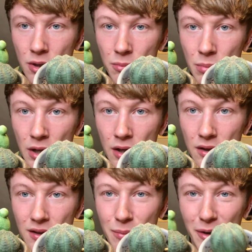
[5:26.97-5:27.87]
But
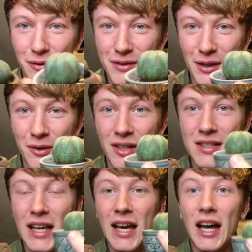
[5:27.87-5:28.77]
they're both so nice.
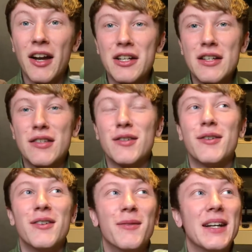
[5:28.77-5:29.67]
And I actually
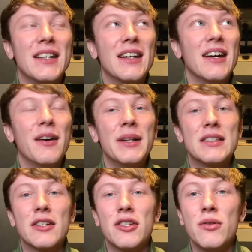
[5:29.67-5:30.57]
saw, I went to
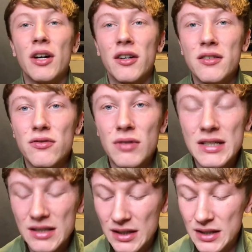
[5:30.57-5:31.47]
Kew Gardens
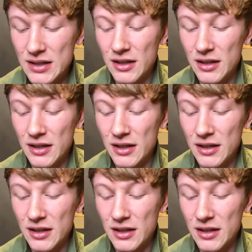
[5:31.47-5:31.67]
recently,